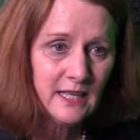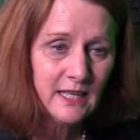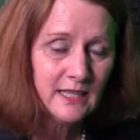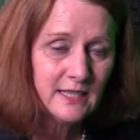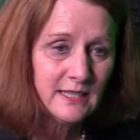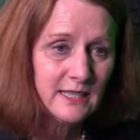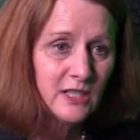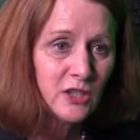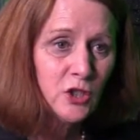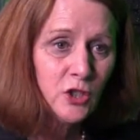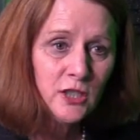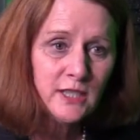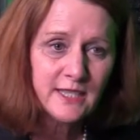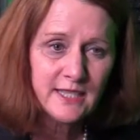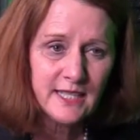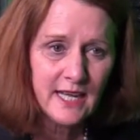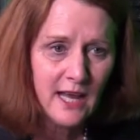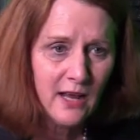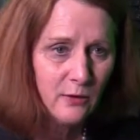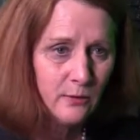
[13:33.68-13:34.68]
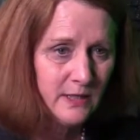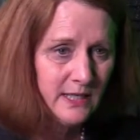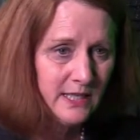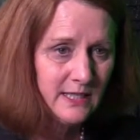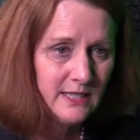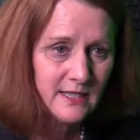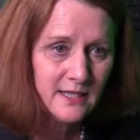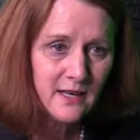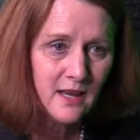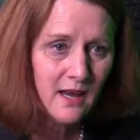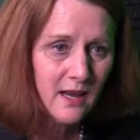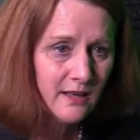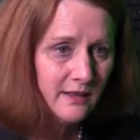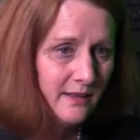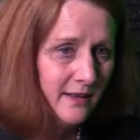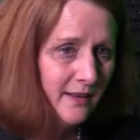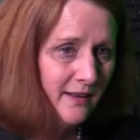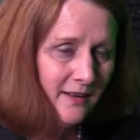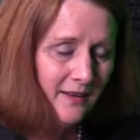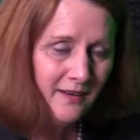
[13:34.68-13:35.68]
It's a good salary. It's not
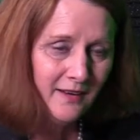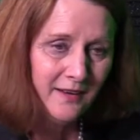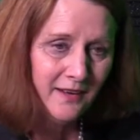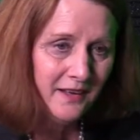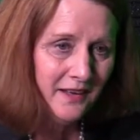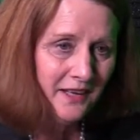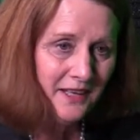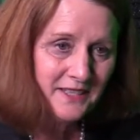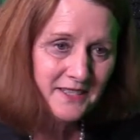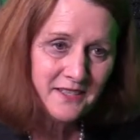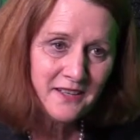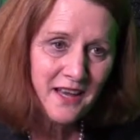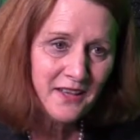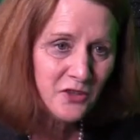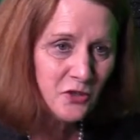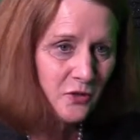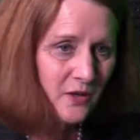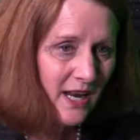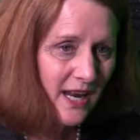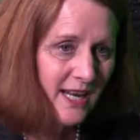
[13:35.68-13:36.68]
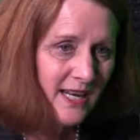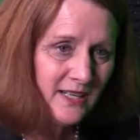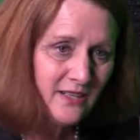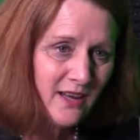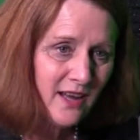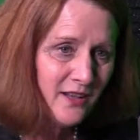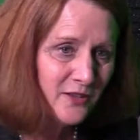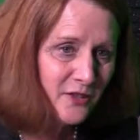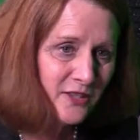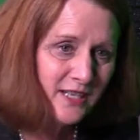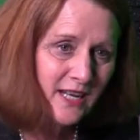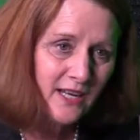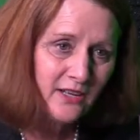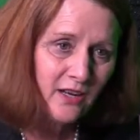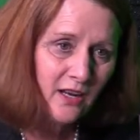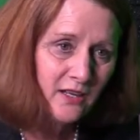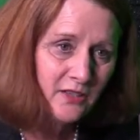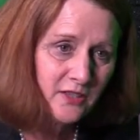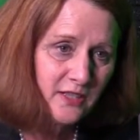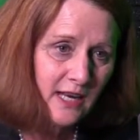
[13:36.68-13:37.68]
your $8,
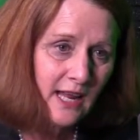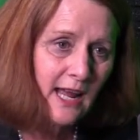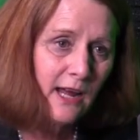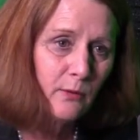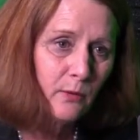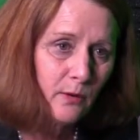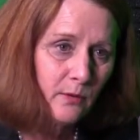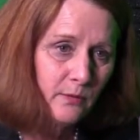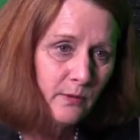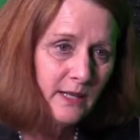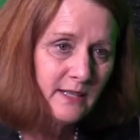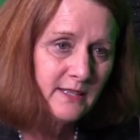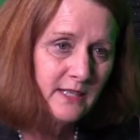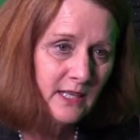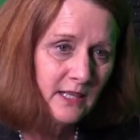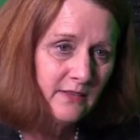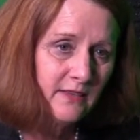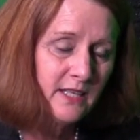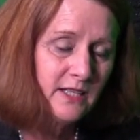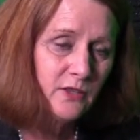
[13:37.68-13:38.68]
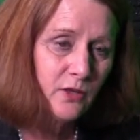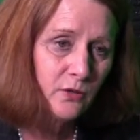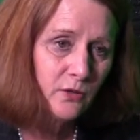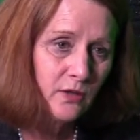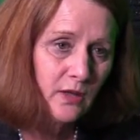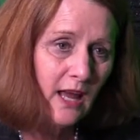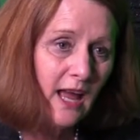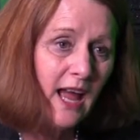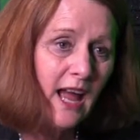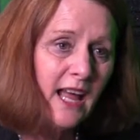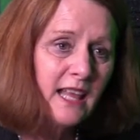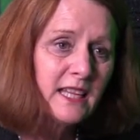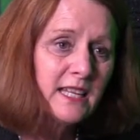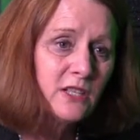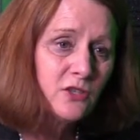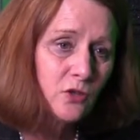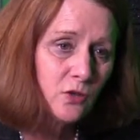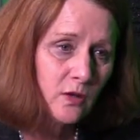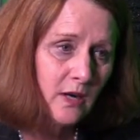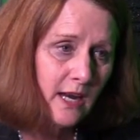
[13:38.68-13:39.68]
$9 an hour. These are highly
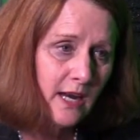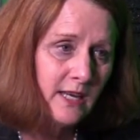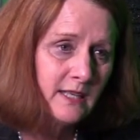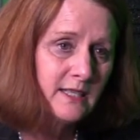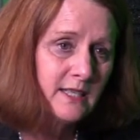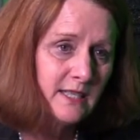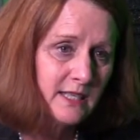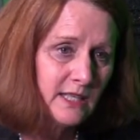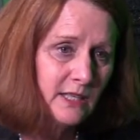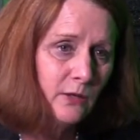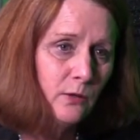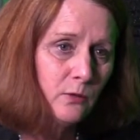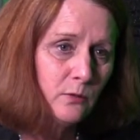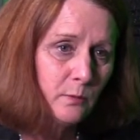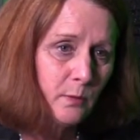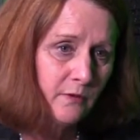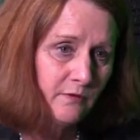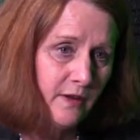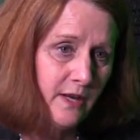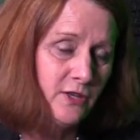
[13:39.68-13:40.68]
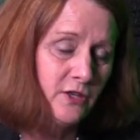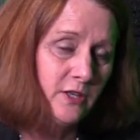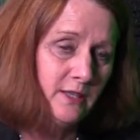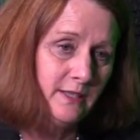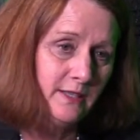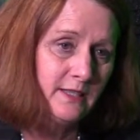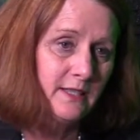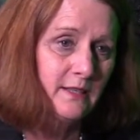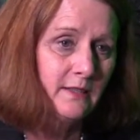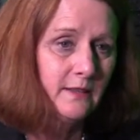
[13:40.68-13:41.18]
trained, skilled professions.